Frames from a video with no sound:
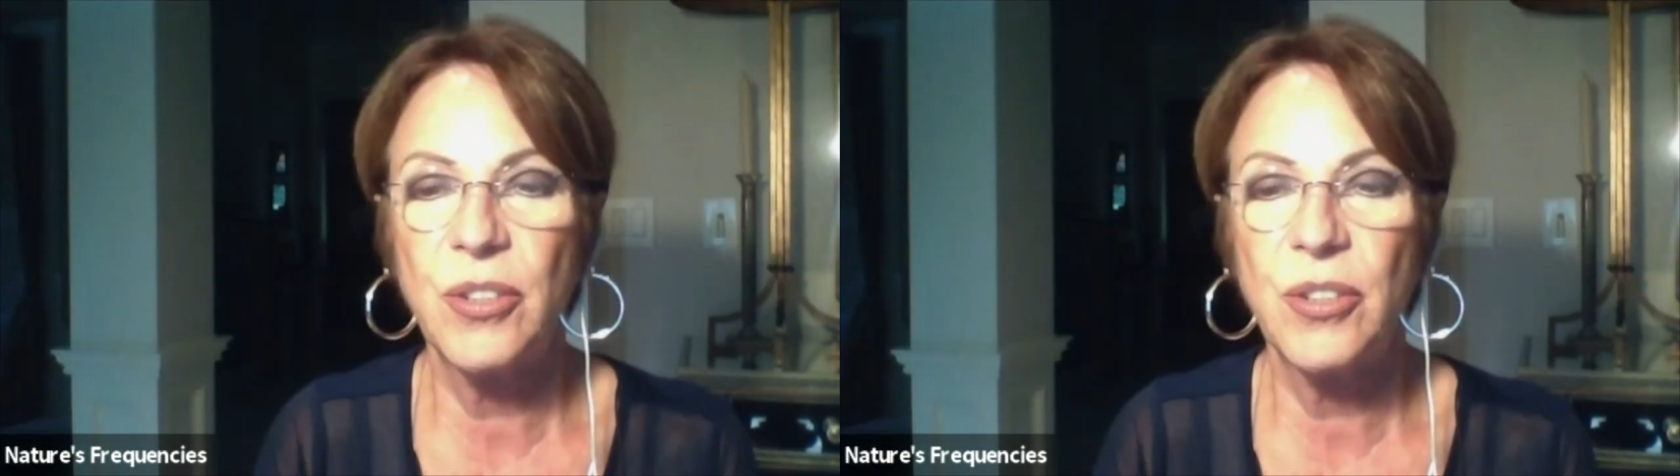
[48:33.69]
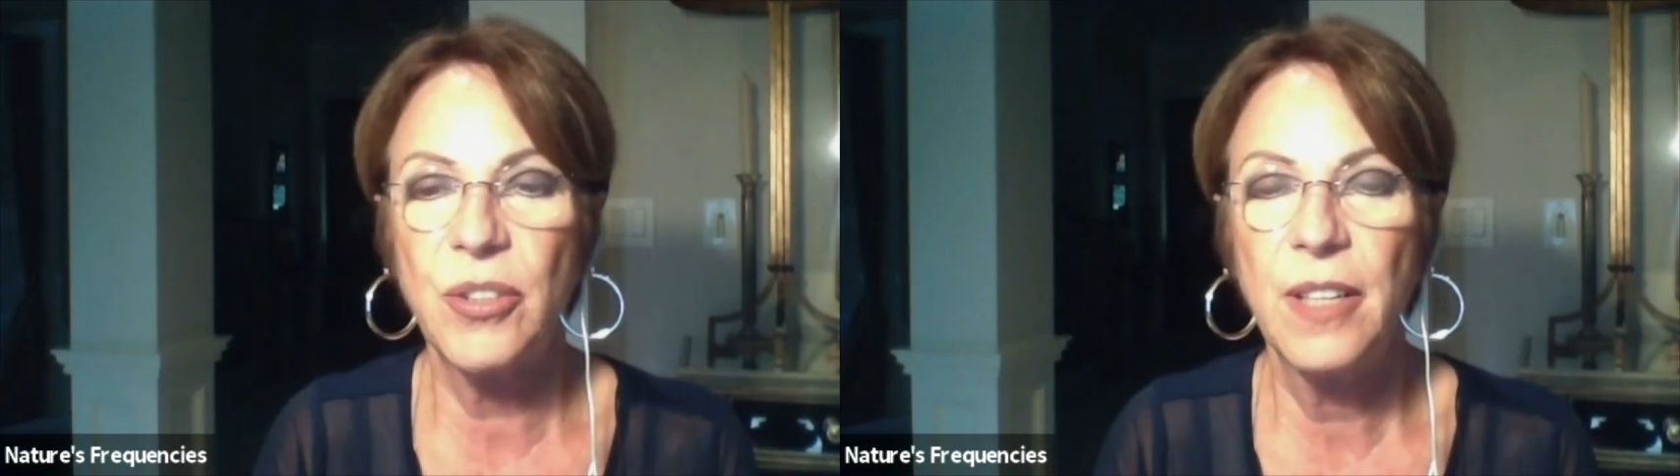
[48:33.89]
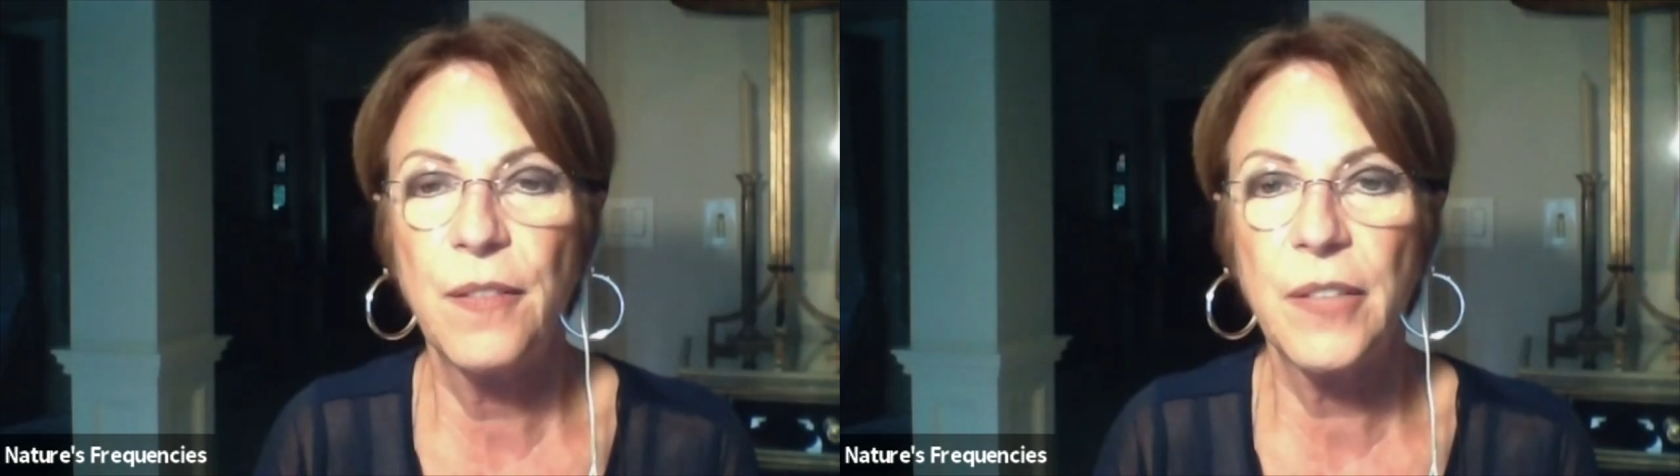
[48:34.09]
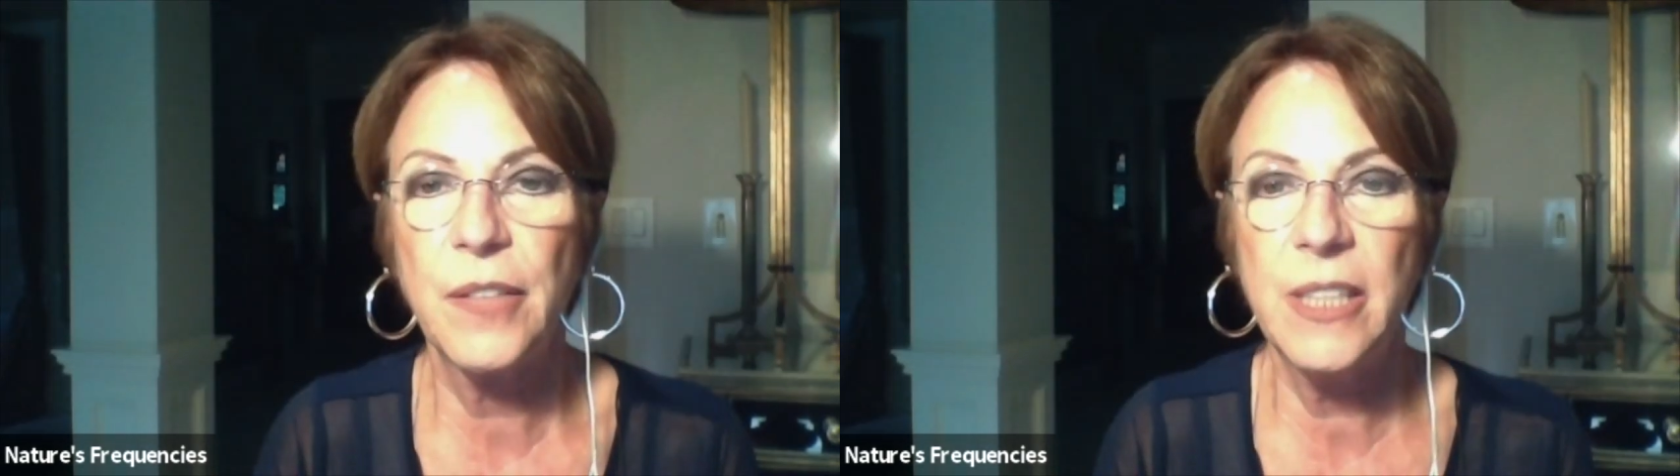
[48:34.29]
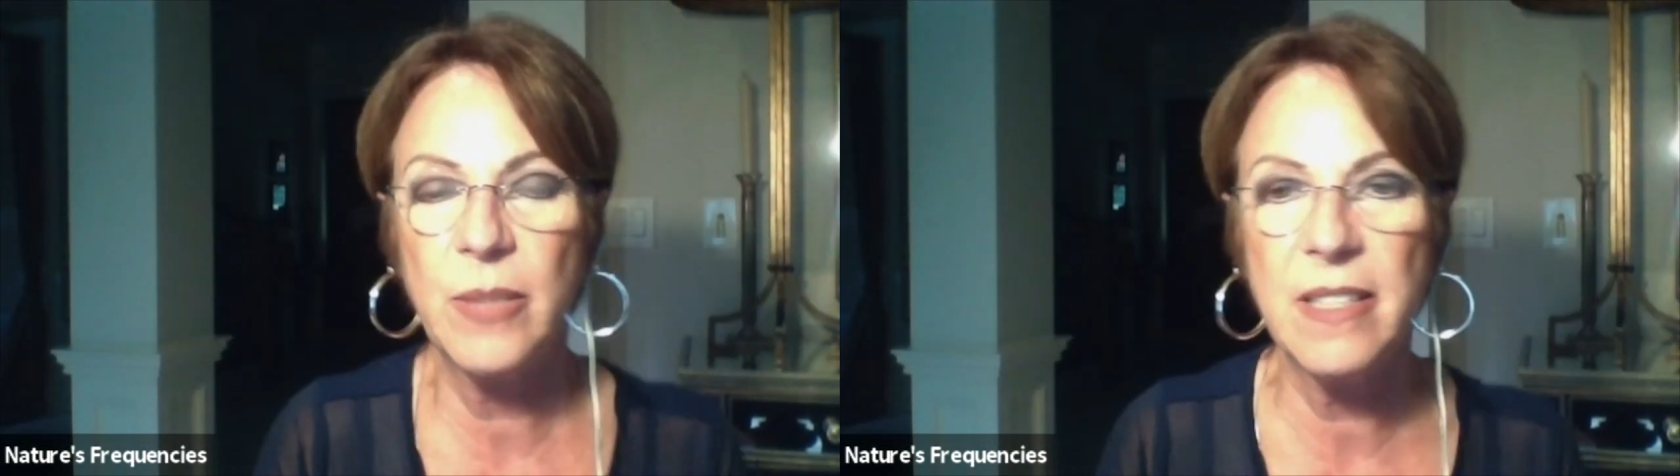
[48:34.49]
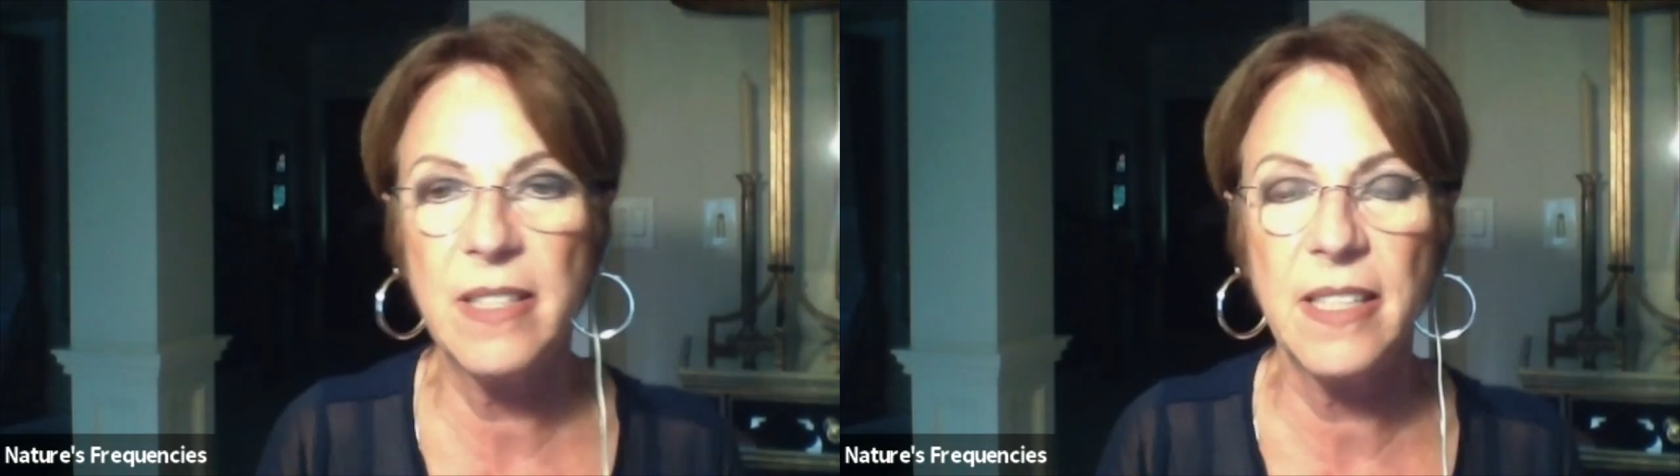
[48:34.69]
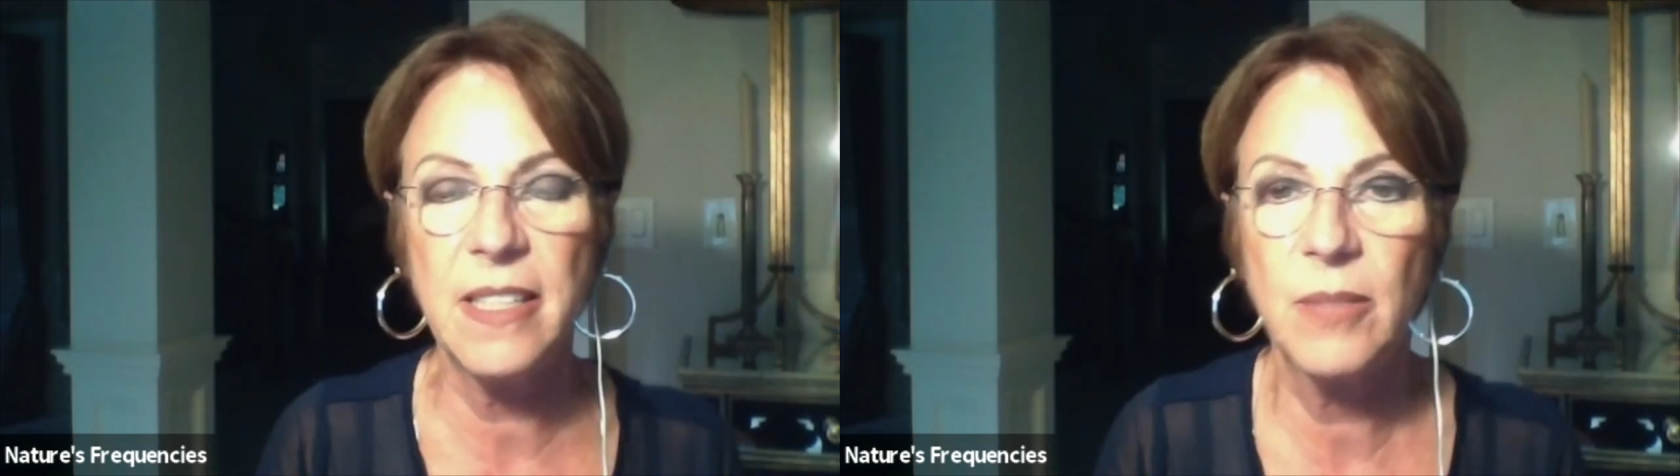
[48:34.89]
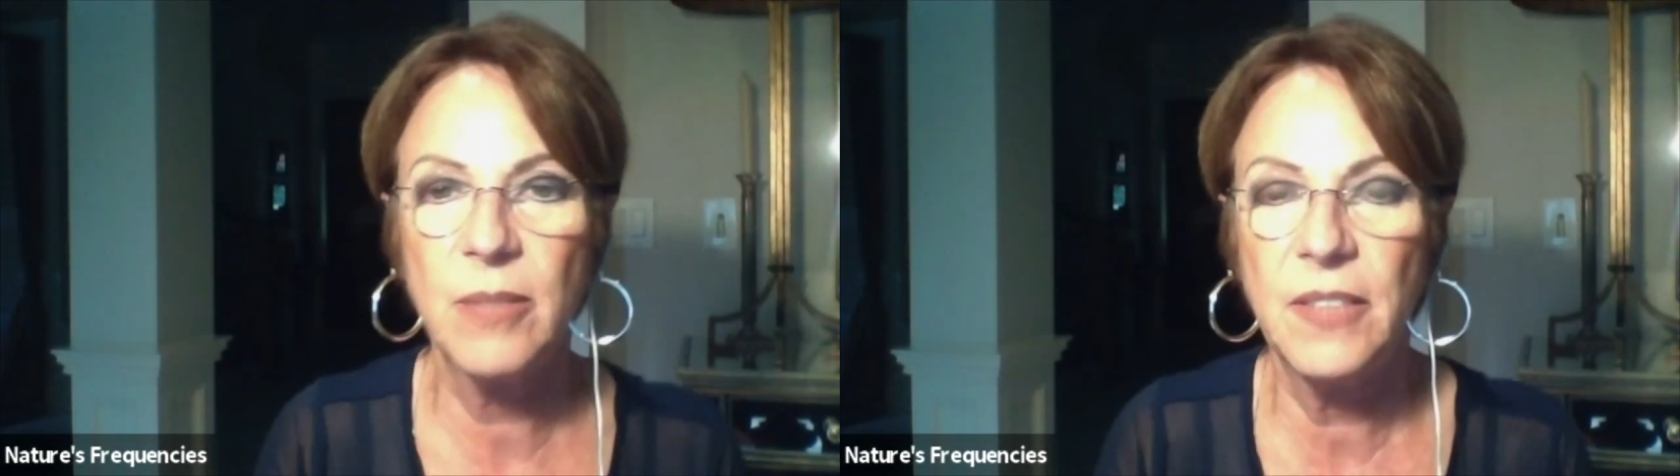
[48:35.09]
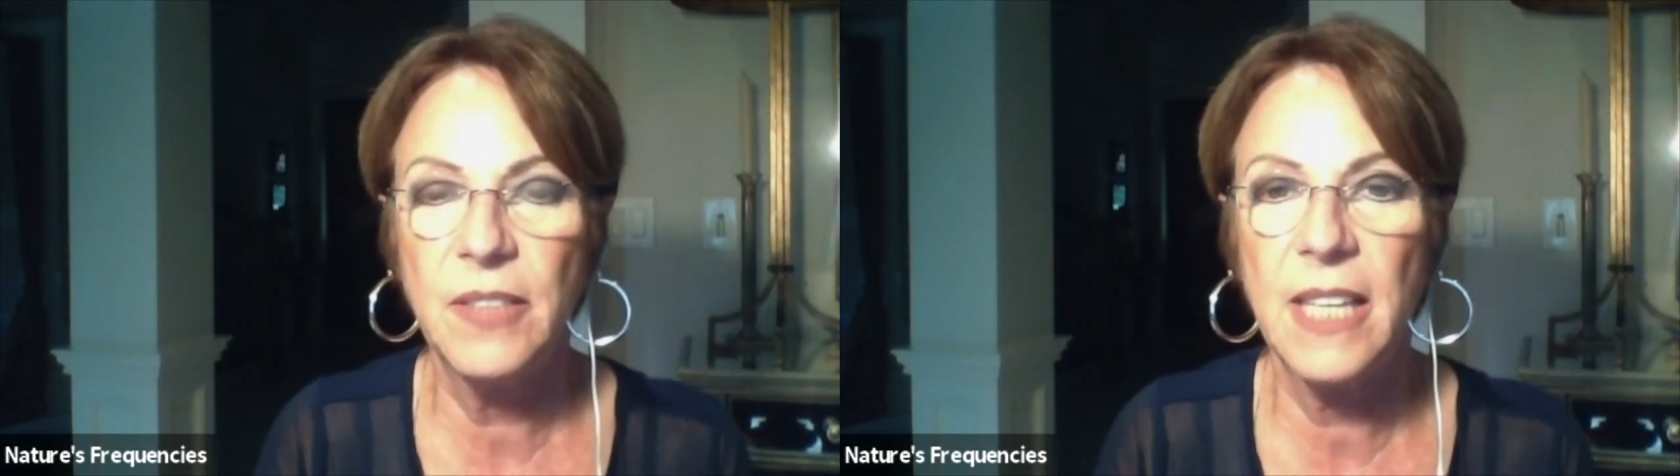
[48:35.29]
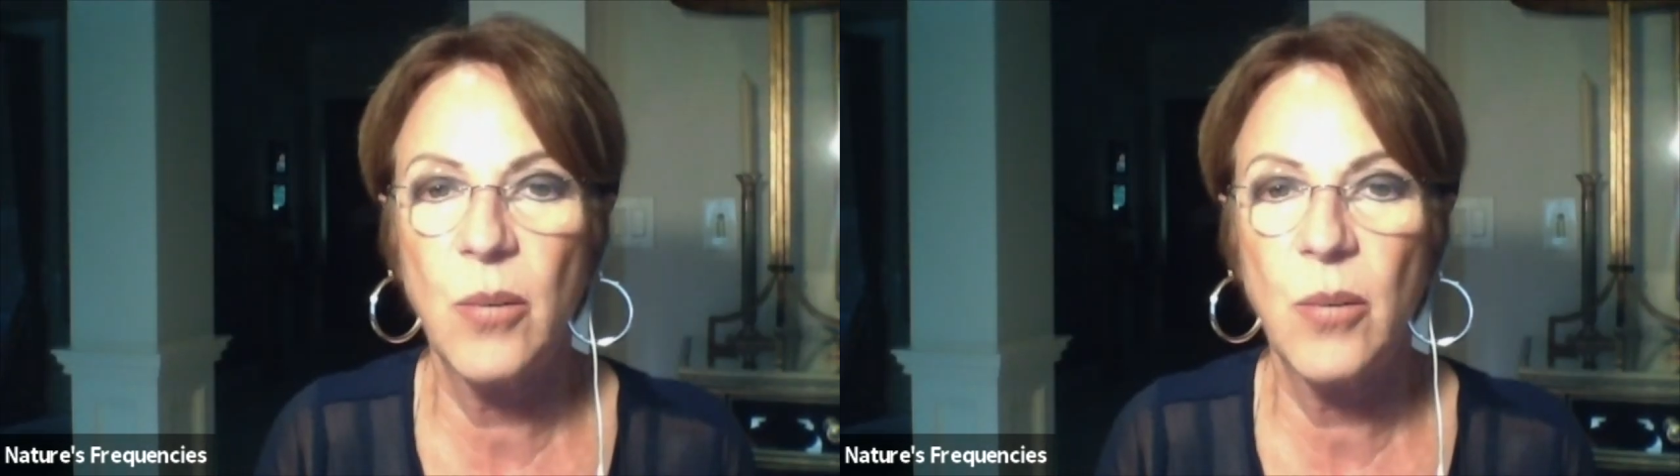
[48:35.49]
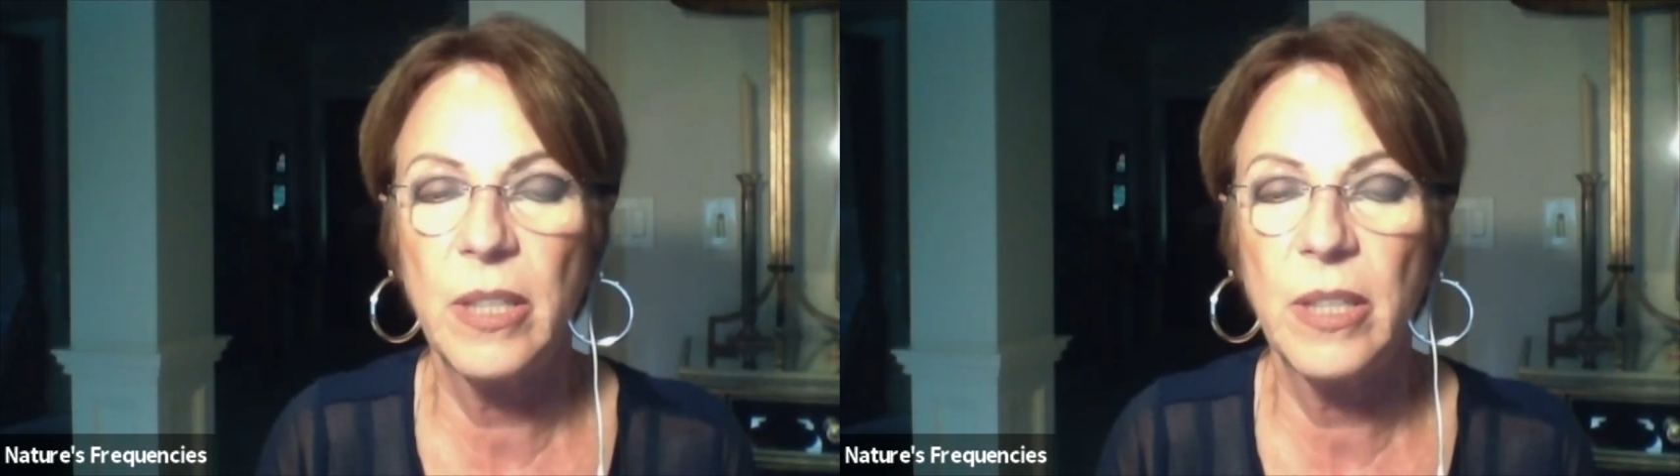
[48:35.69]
Frequencies. I really feel like we're